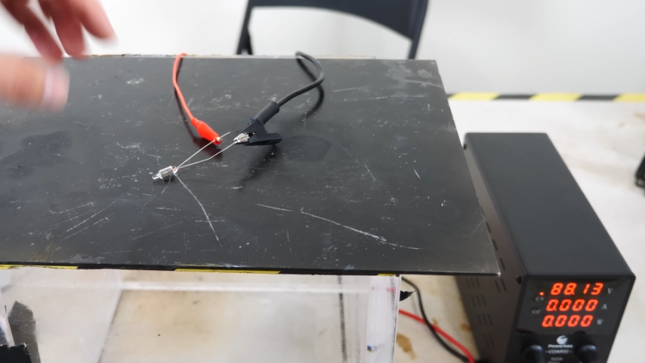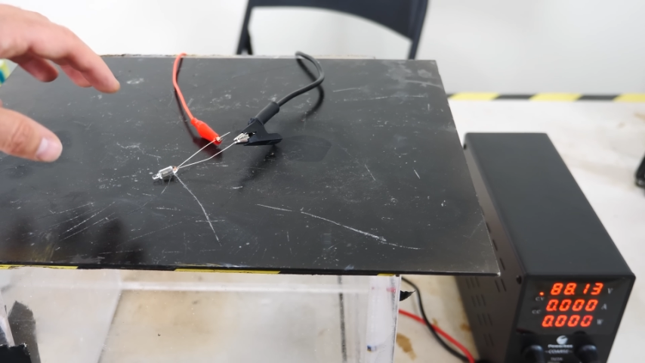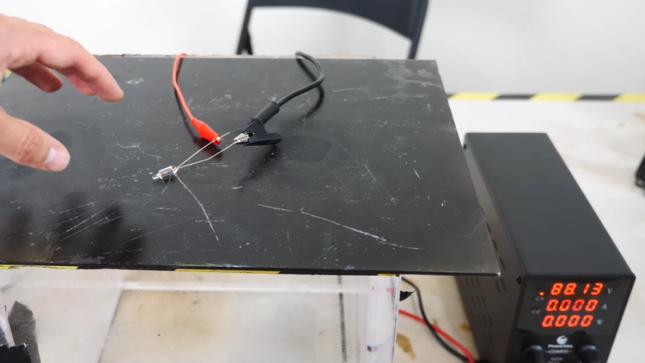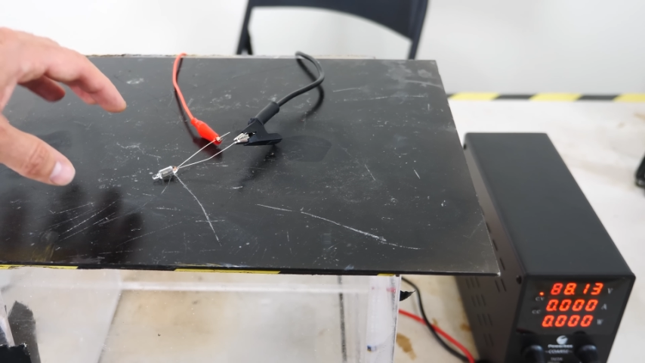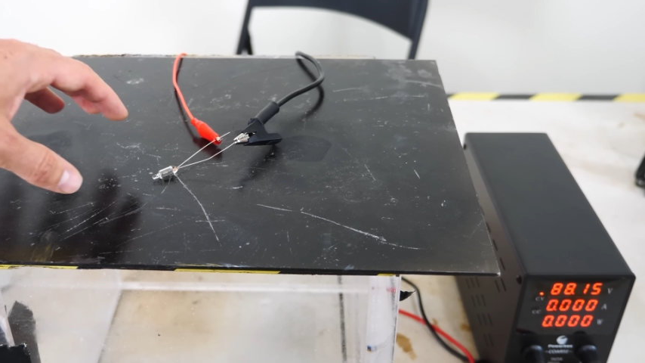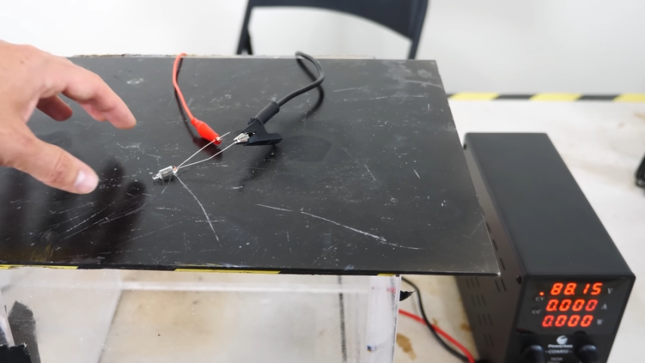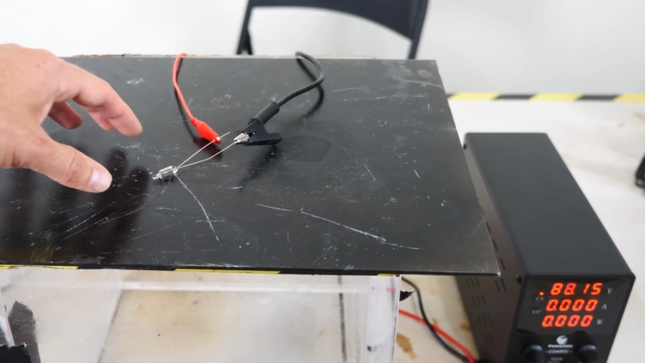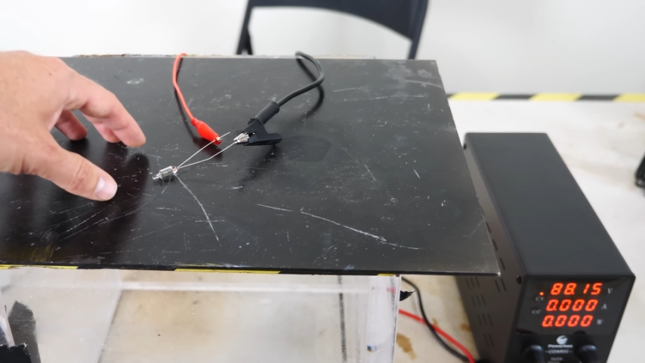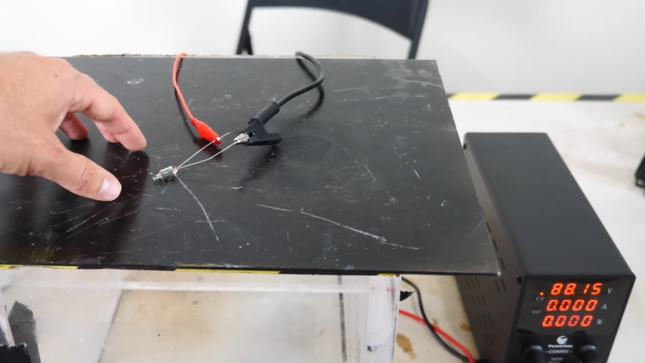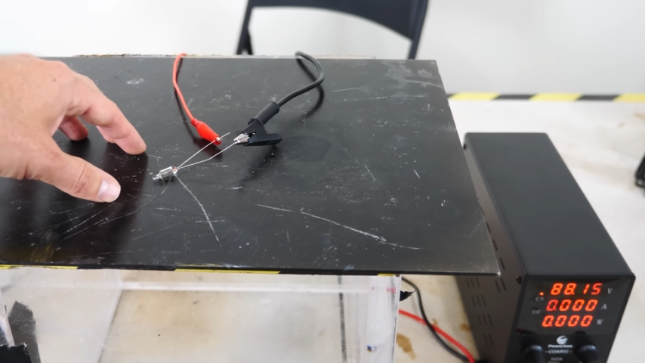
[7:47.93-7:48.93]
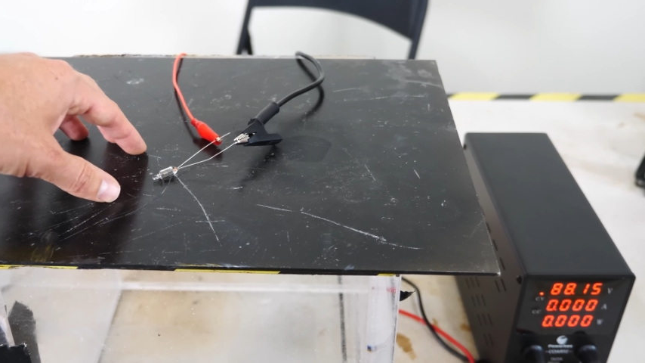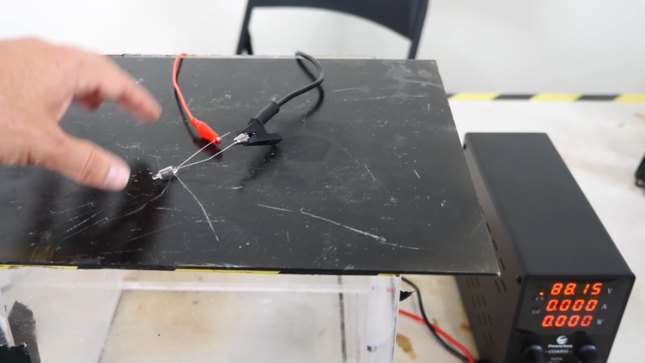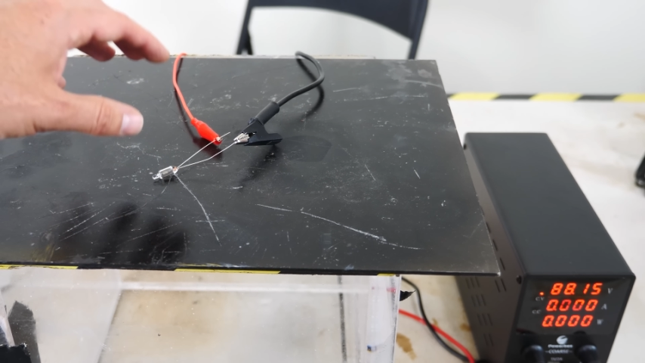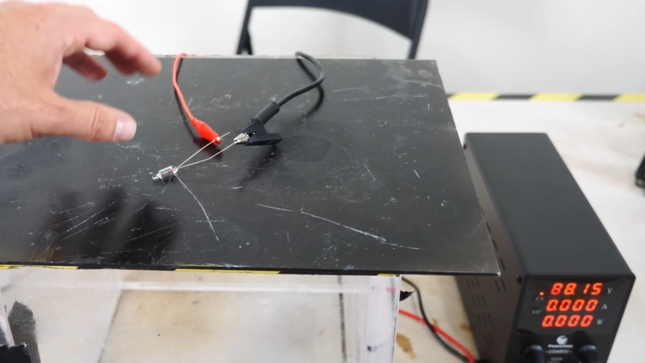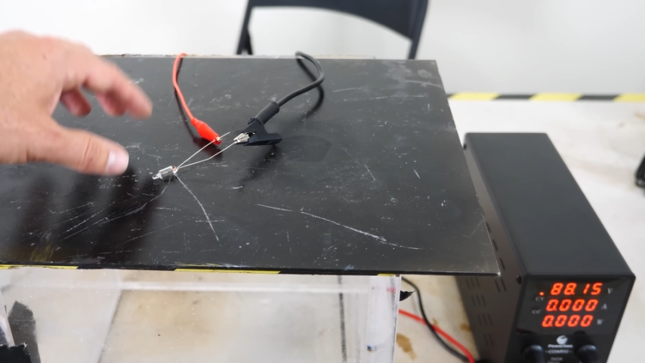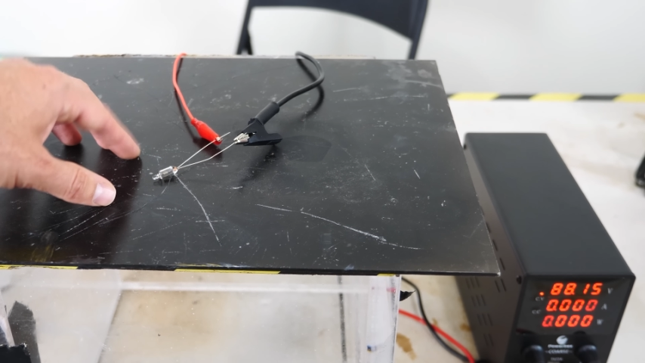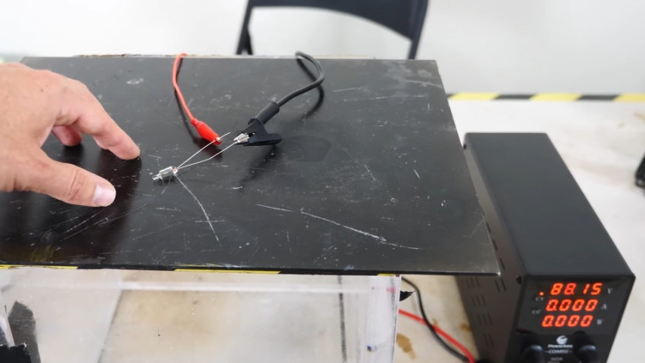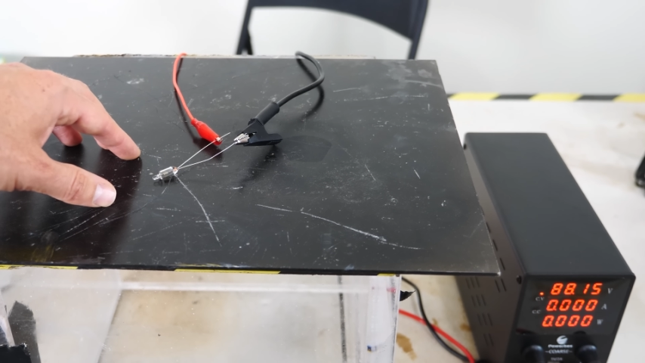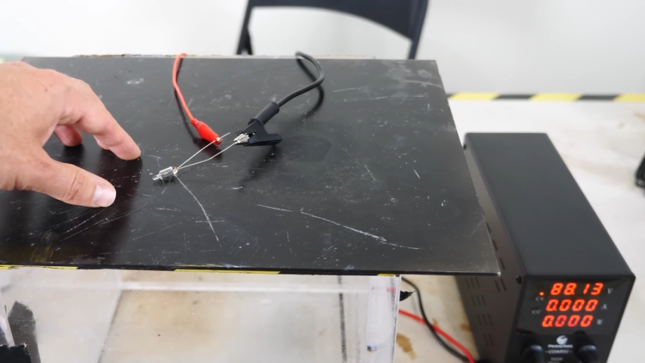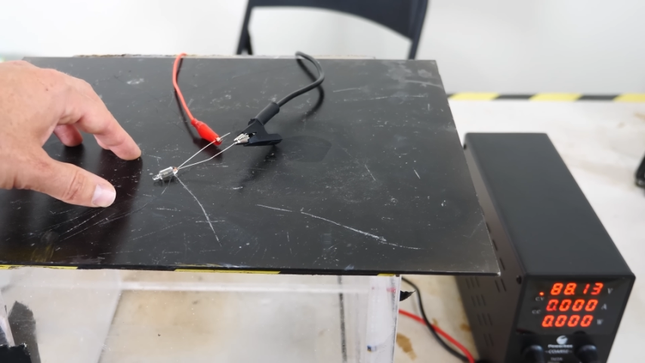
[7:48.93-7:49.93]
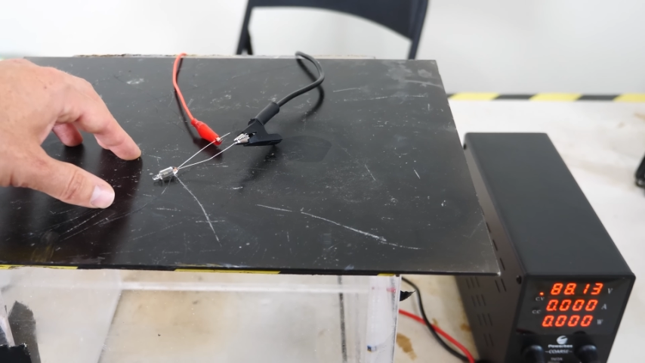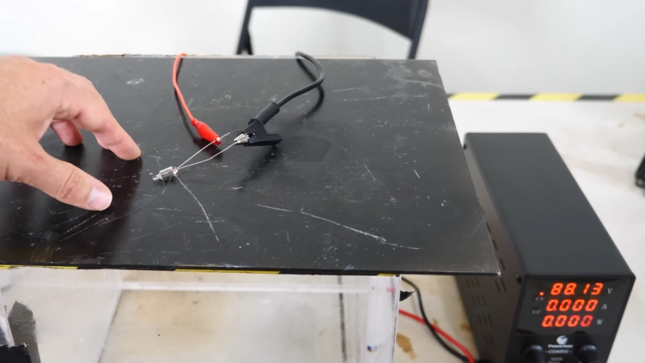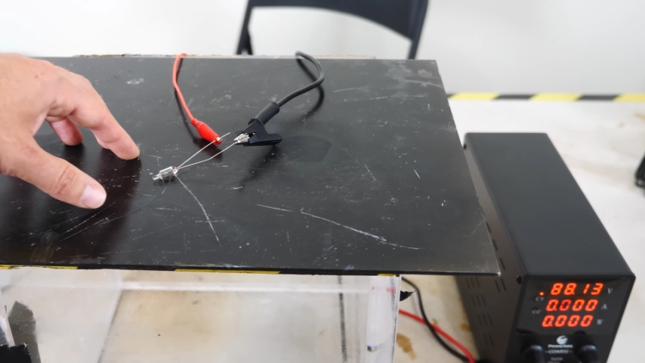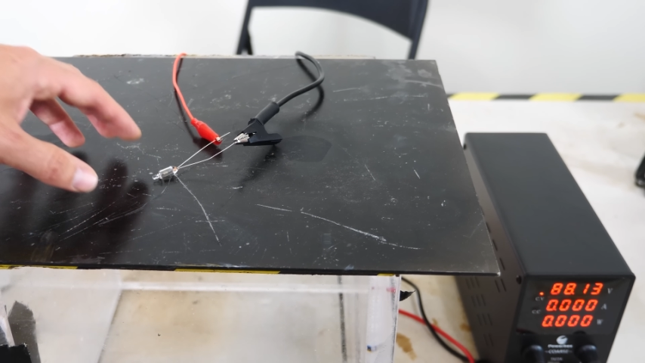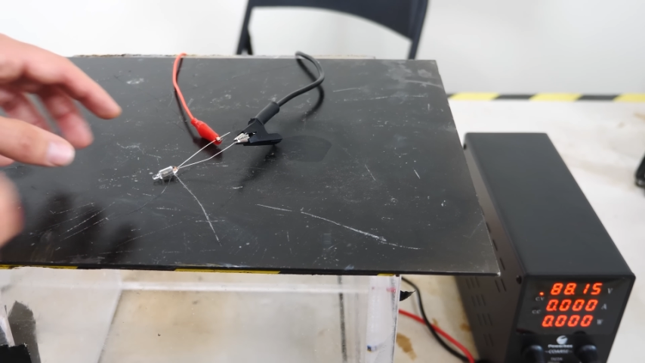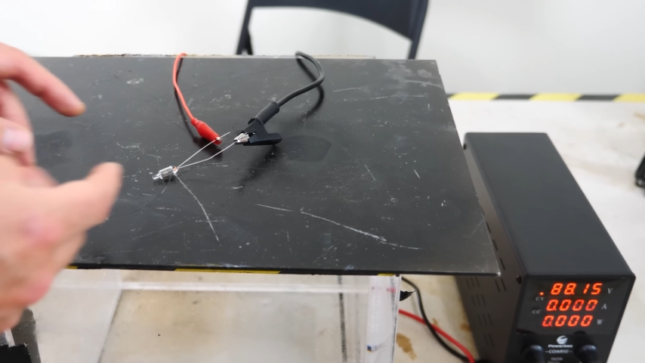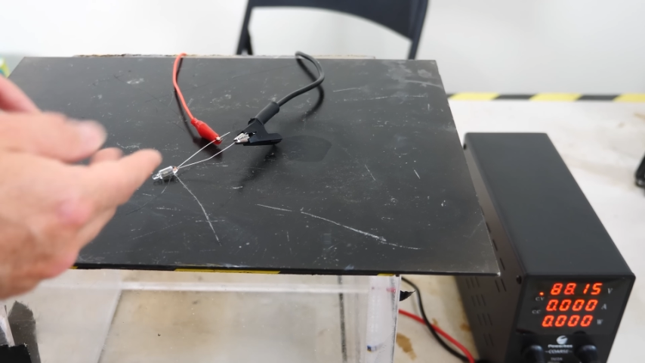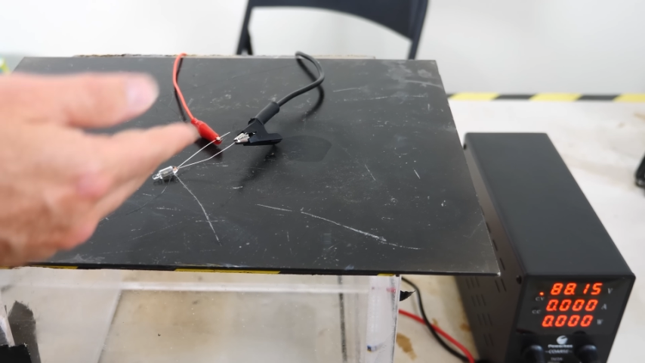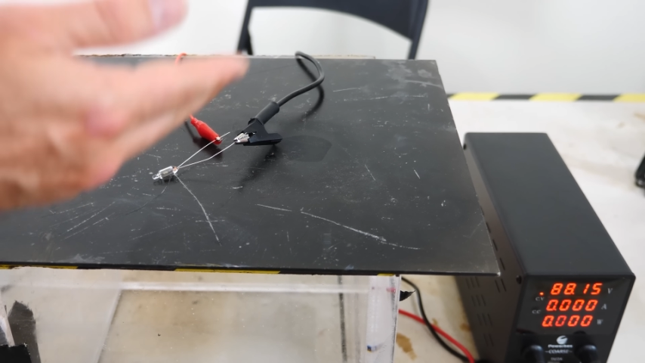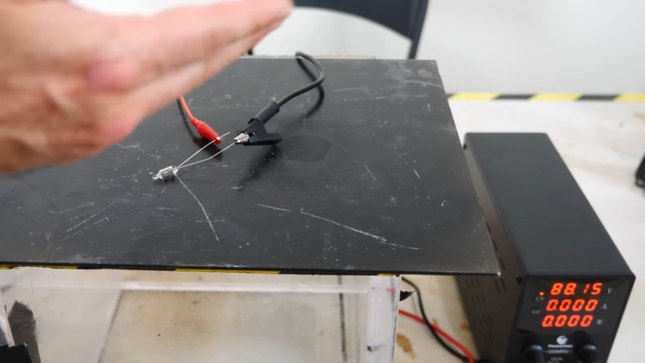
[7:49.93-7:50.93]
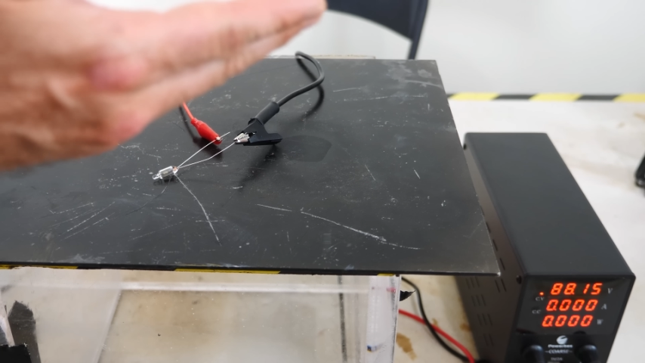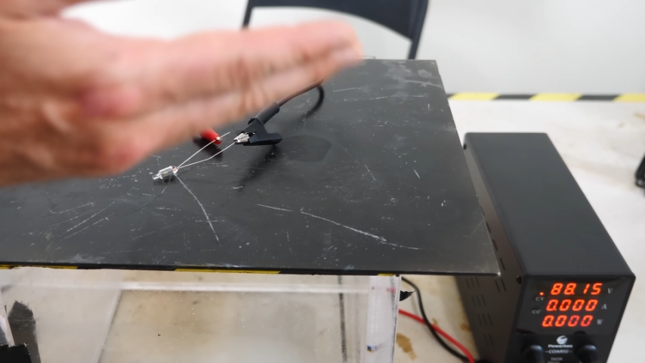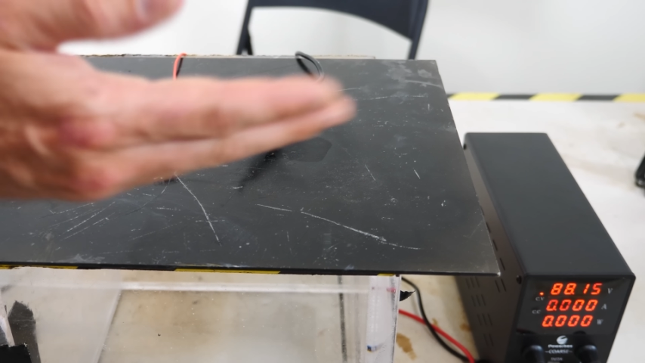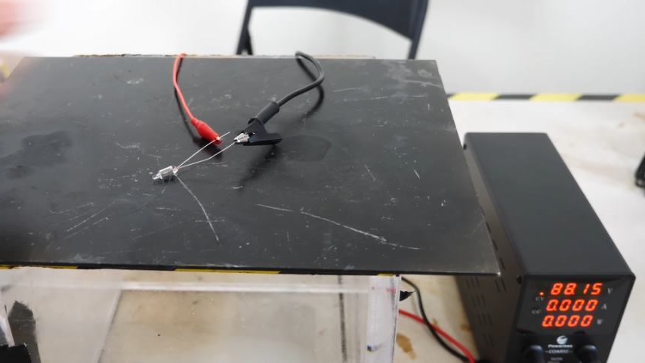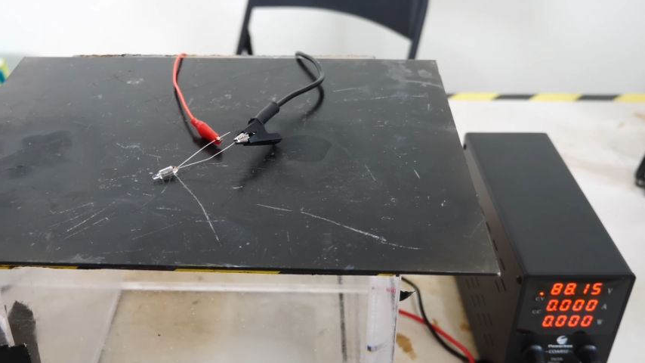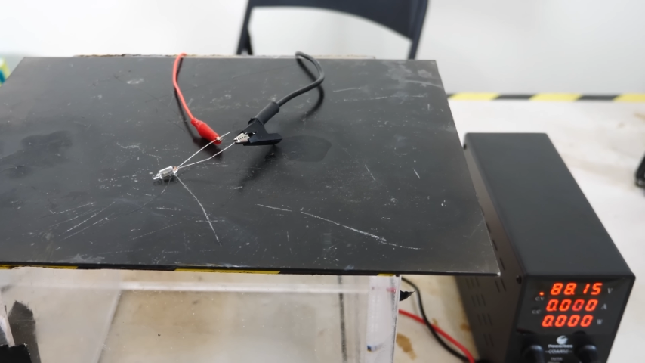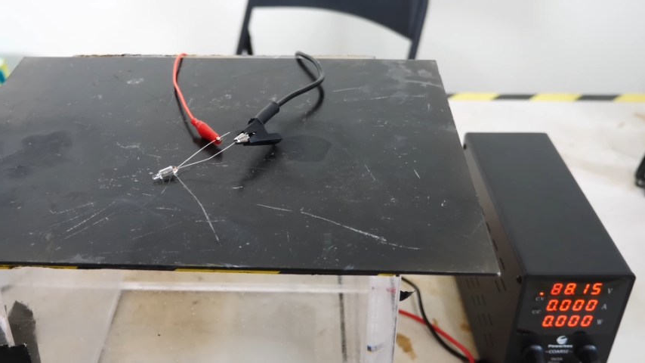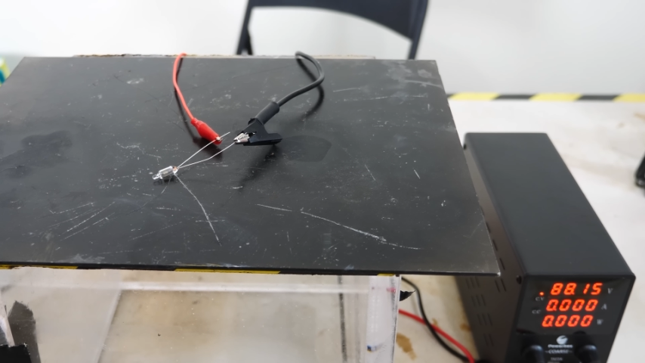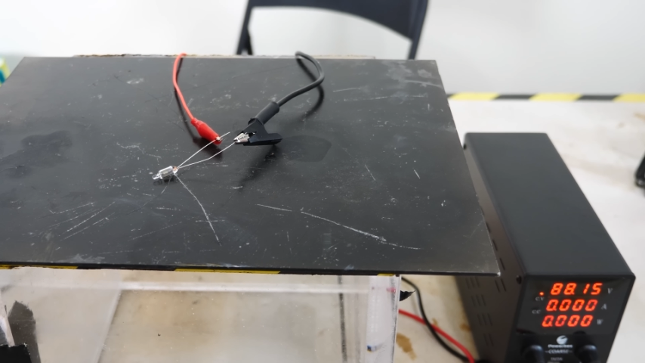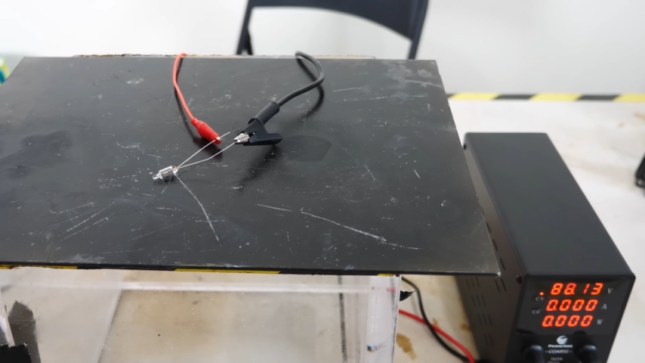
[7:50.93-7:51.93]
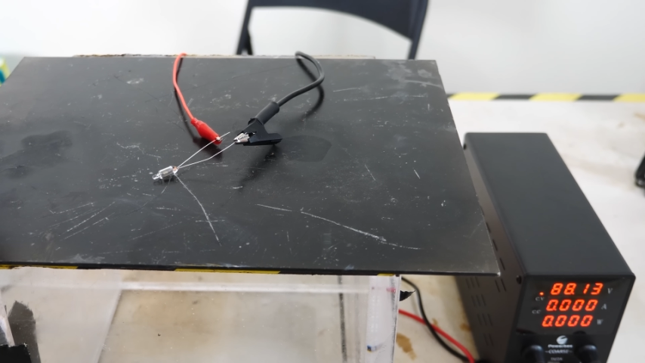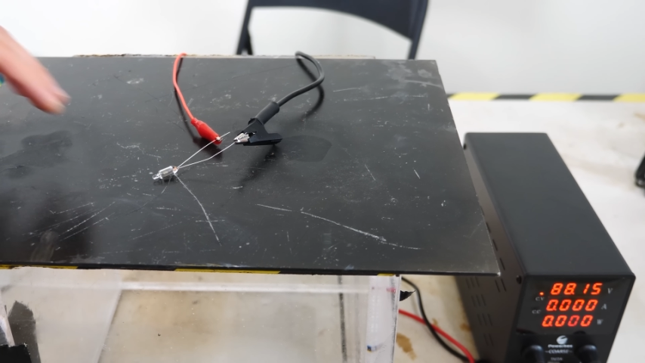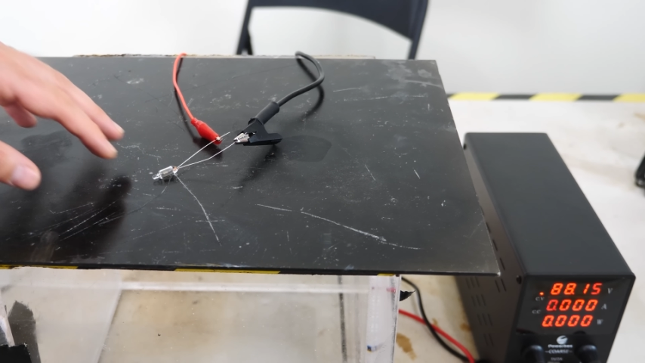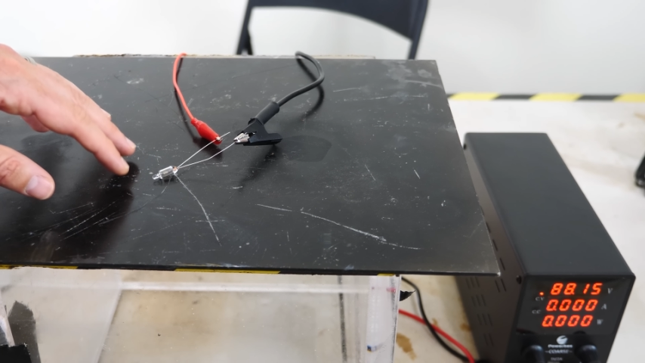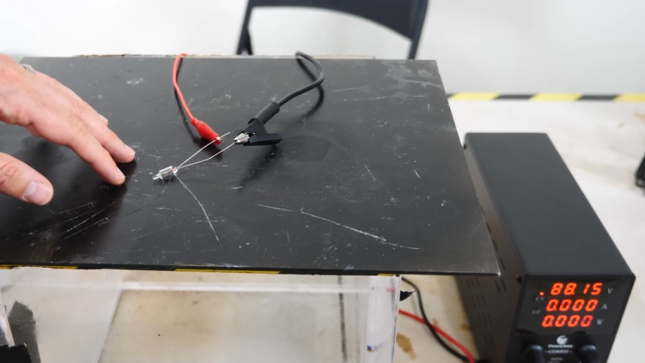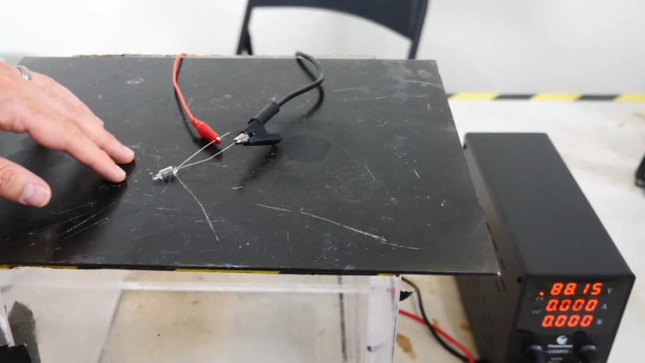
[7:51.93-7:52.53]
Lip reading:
[unreadable: no face in view]